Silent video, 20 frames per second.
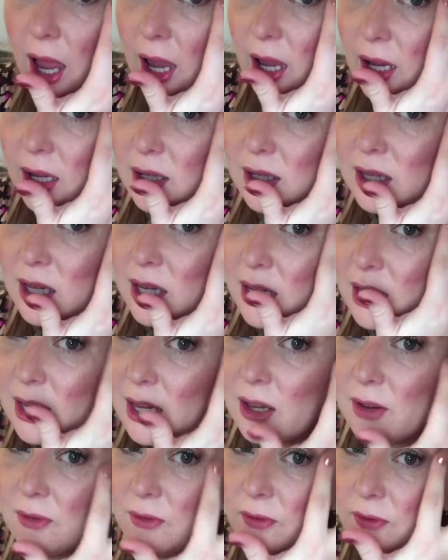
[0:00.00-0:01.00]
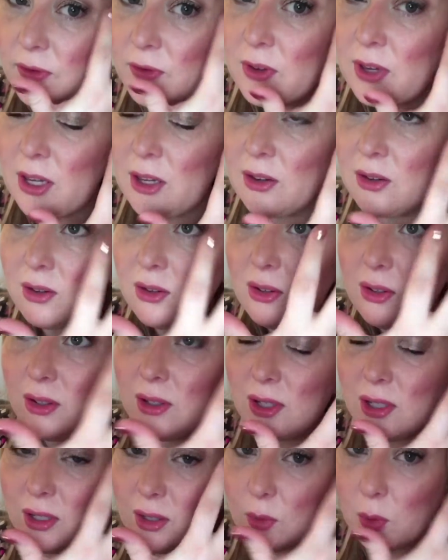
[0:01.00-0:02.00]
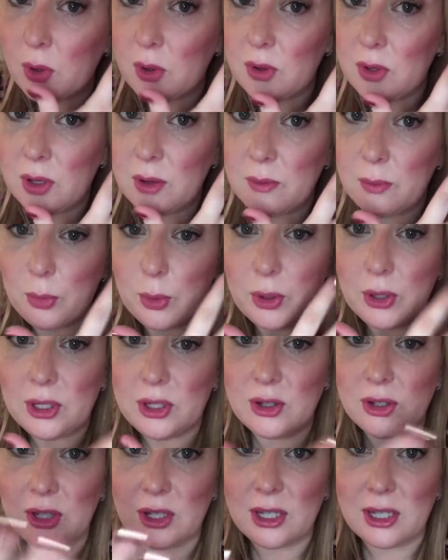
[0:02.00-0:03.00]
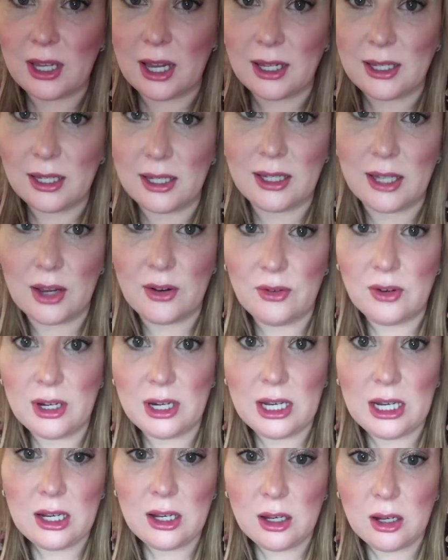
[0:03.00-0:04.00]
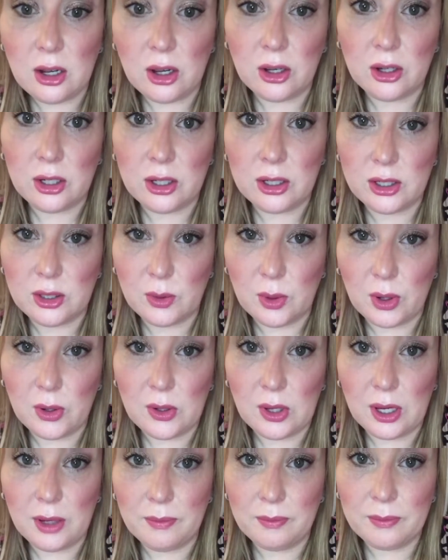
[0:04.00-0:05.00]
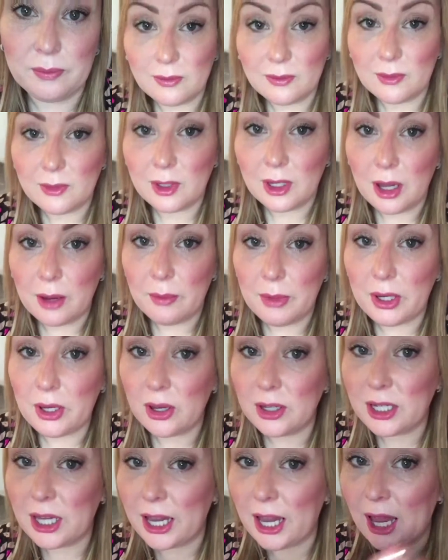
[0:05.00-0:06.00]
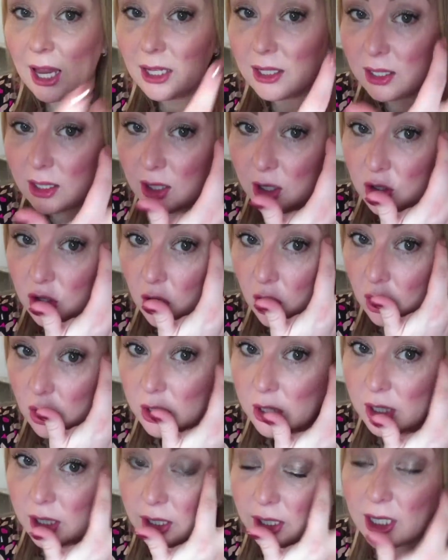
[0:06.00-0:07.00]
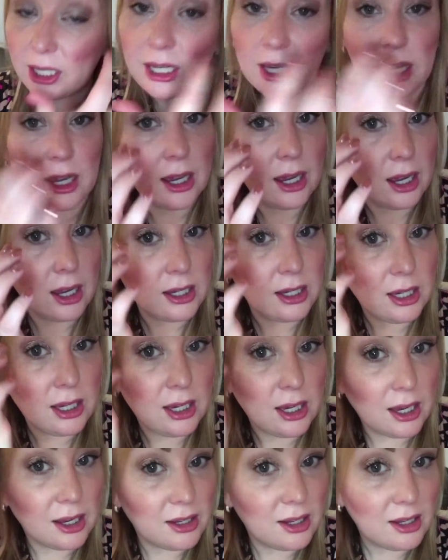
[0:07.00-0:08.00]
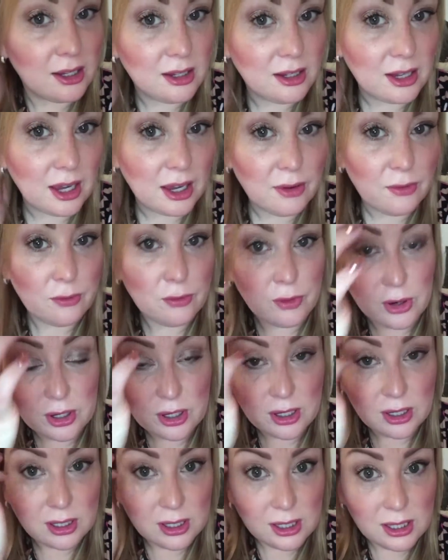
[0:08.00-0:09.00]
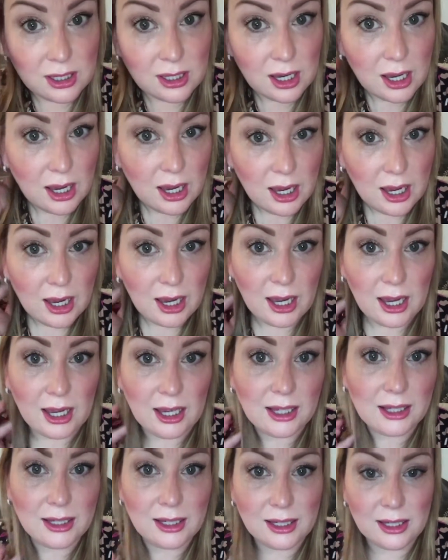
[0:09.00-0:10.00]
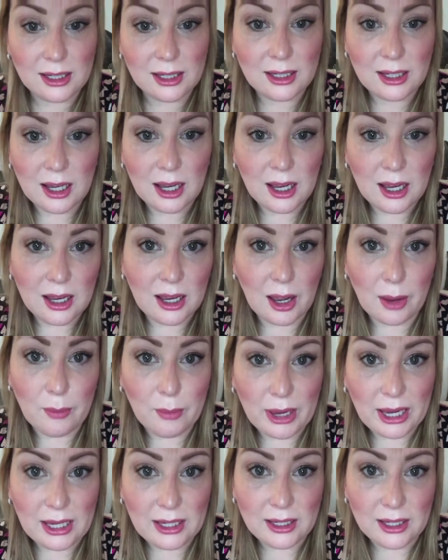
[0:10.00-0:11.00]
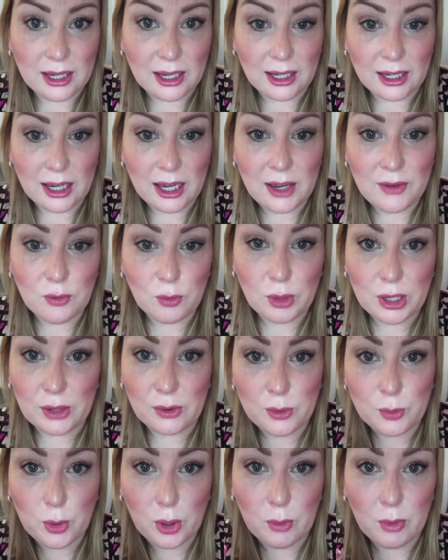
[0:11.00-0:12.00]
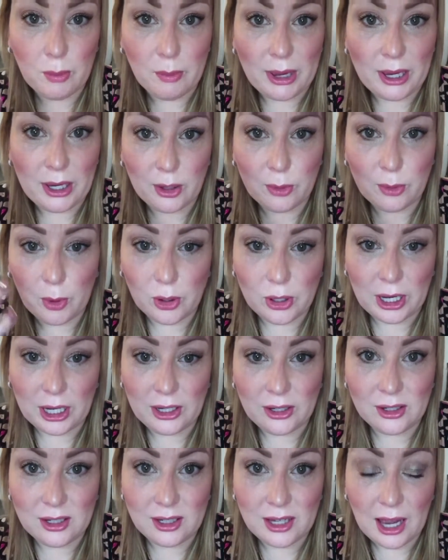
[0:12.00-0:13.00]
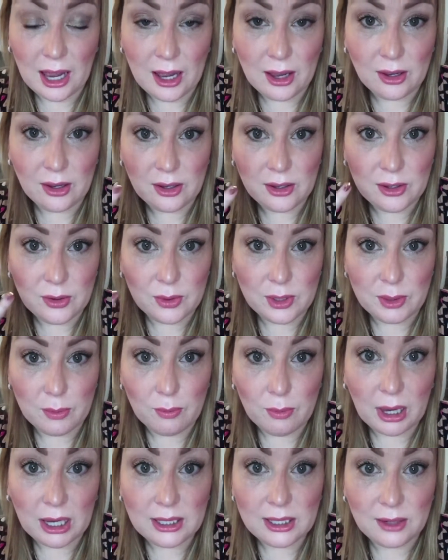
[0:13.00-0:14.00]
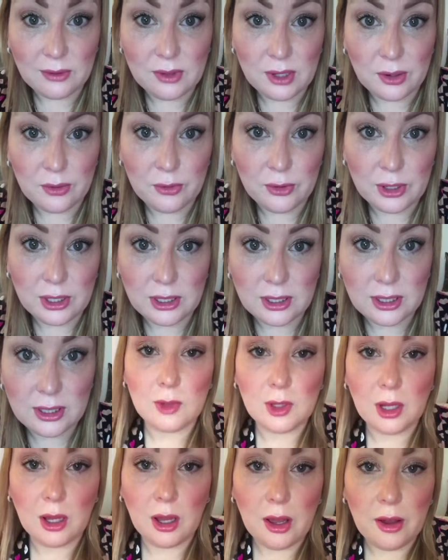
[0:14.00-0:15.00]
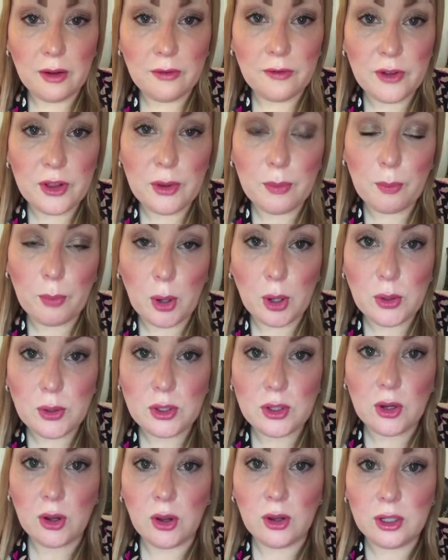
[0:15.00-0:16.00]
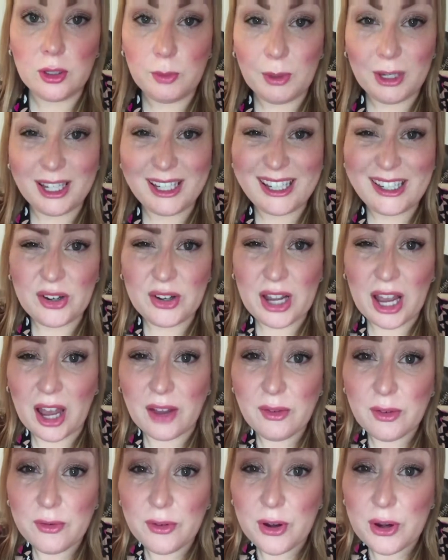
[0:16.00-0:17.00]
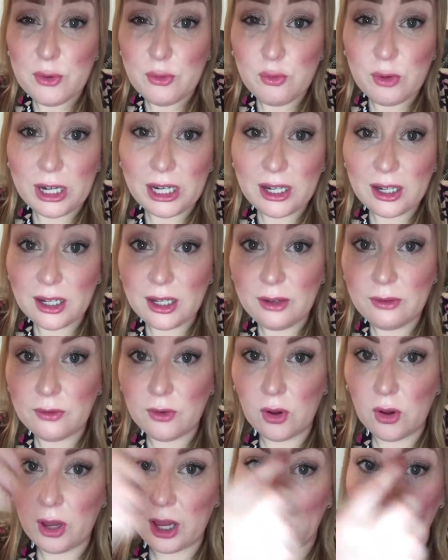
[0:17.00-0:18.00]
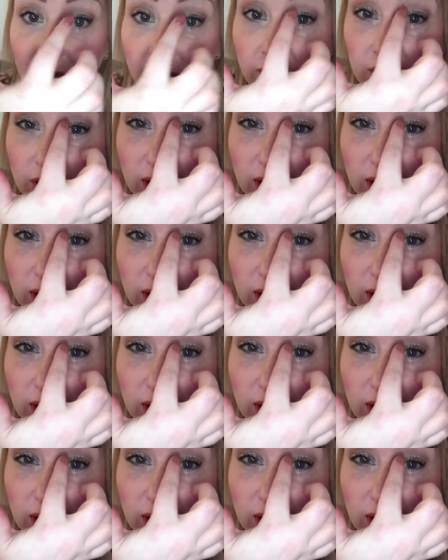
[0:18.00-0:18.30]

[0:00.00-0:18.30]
and here feels swollen, but it doesn't necessarily look swollen. Because I had such hollowness here and here, the difference is amazing. Even when I was putting my makeup on, I could tell there was a massive difference. For the Botox, because I don't have a very wrinkly forehead, I